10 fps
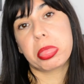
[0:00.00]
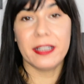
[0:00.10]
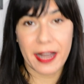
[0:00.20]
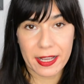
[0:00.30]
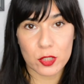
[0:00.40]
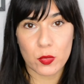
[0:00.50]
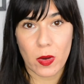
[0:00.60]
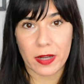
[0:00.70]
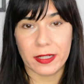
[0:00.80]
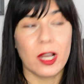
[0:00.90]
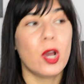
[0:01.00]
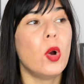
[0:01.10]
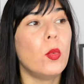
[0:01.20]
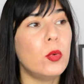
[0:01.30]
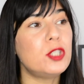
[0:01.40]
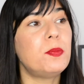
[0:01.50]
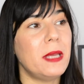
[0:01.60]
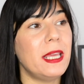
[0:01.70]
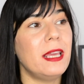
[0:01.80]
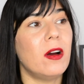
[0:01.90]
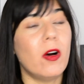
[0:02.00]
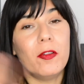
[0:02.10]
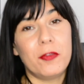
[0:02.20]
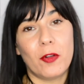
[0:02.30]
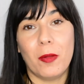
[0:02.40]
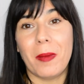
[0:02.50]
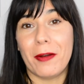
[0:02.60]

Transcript: Next one would be overall my